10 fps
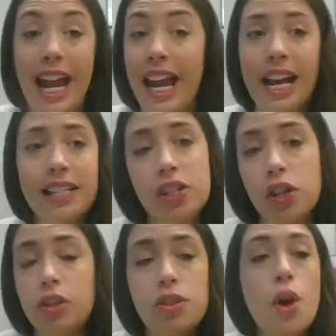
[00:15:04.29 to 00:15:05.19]
And as
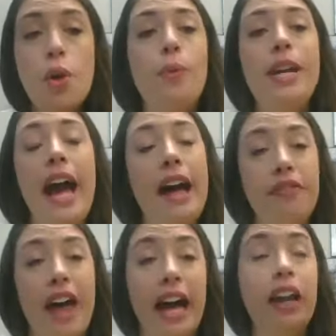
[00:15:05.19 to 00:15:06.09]
adults, we have
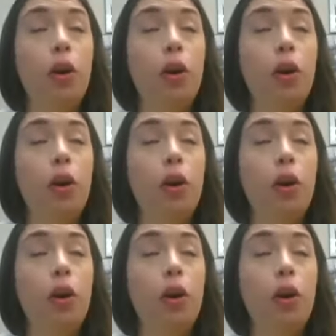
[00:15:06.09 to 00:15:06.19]
that,